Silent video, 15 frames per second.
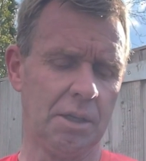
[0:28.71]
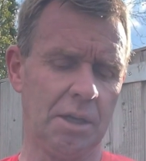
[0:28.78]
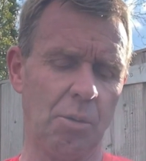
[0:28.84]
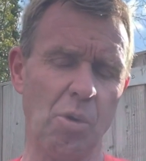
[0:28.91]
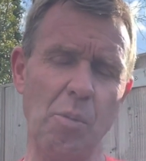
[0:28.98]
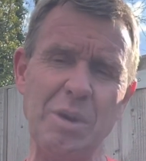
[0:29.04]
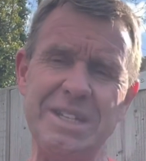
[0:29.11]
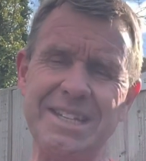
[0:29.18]

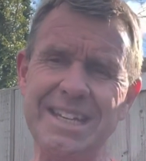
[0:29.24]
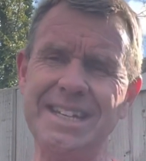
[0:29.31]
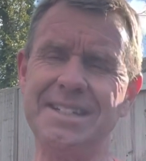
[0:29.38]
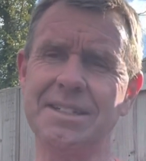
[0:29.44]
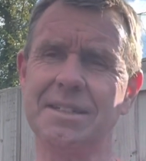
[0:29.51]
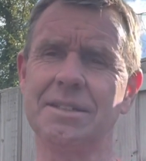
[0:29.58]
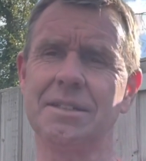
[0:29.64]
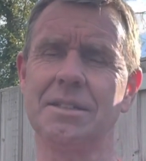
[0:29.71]
And when we
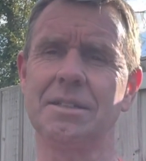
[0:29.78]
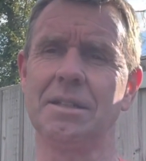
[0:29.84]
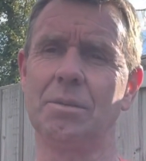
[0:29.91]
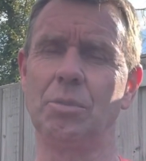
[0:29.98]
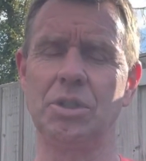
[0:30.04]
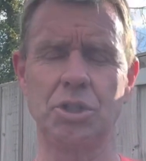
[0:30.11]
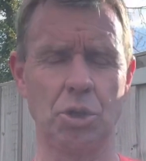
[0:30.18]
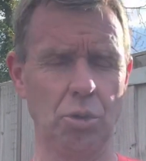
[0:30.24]
did,
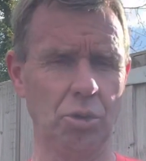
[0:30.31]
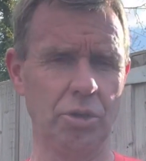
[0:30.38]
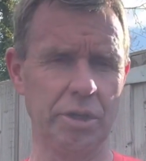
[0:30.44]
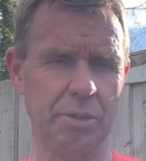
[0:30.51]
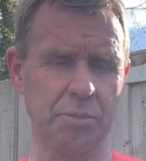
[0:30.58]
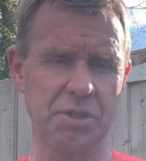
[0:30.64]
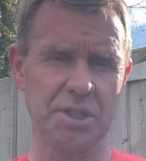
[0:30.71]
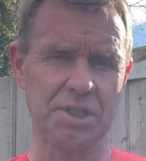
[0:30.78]
and we scored,
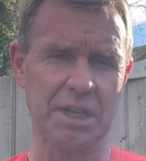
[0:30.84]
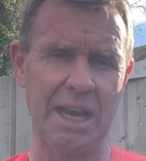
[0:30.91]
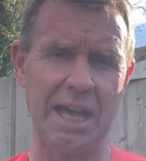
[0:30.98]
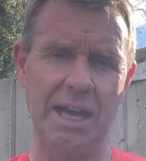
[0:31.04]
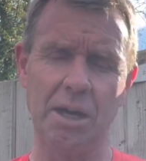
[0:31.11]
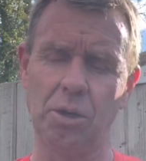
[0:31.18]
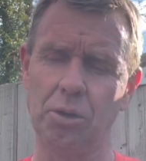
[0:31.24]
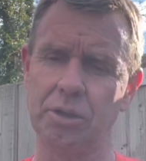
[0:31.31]
and it was
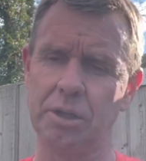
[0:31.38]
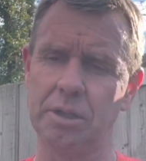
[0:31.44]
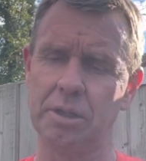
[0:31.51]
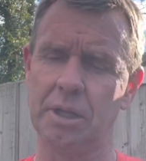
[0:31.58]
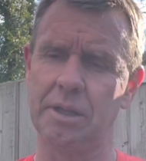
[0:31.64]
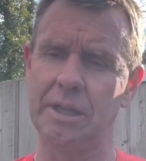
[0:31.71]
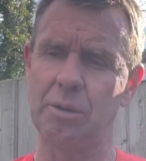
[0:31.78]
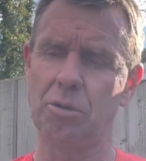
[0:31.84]
disallowed,
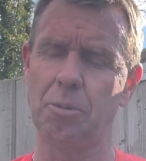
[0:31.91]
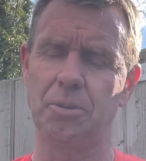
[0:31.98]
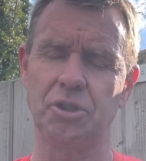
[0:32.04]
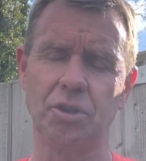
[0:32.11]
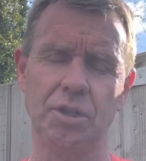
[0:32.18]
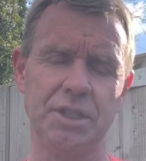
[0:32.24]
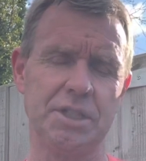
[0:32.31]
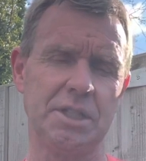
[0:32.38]
and there were
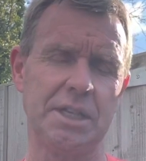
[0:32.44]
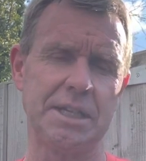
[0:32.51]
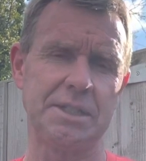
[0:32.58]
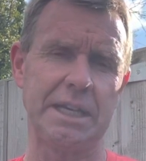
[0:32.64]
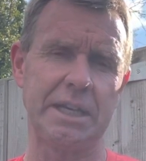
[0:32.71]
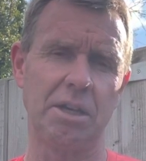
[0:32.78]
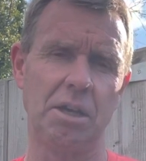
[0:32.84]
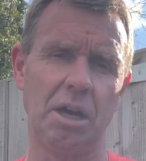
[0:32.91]
opportunities in that
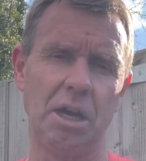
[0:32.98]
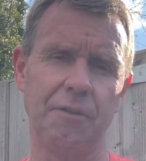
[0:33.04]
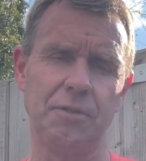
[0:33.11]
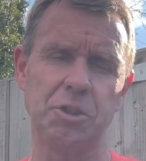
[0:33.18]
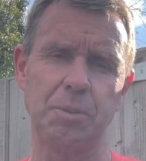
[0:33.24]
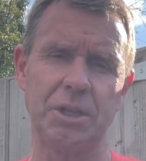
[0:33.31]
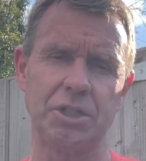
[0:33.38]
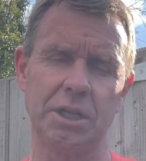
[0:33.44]
second half,
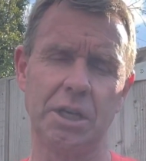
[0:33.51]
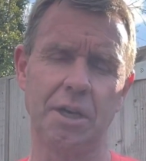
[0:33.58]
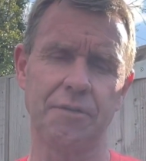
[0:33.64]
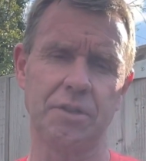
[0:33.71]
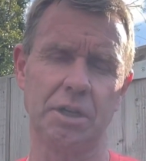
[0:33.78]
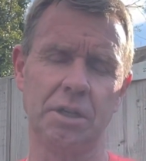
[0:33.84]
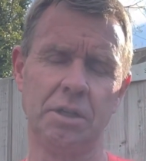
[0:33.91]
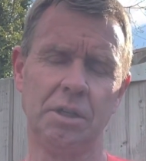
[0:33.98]
especially
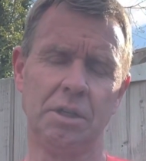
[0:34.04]
after